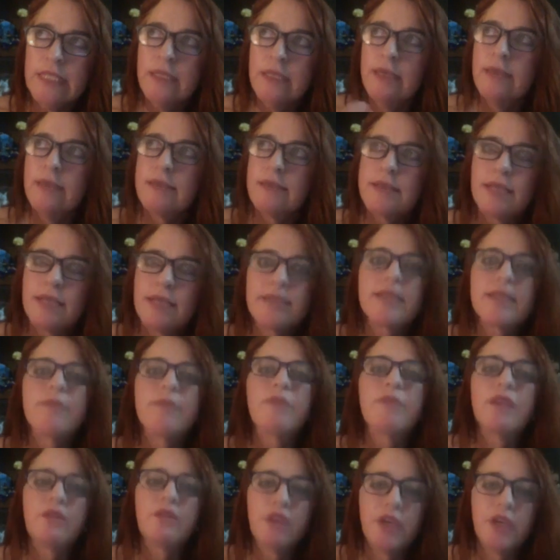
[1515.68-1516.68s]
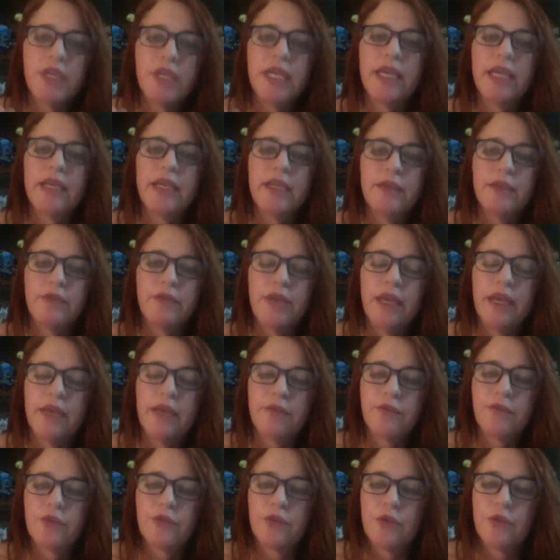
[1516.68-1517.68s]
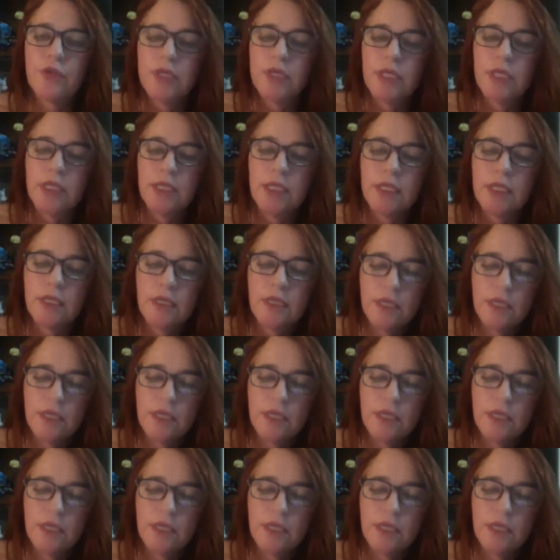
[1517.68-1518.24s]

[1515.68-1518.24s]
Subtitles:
said something very negative after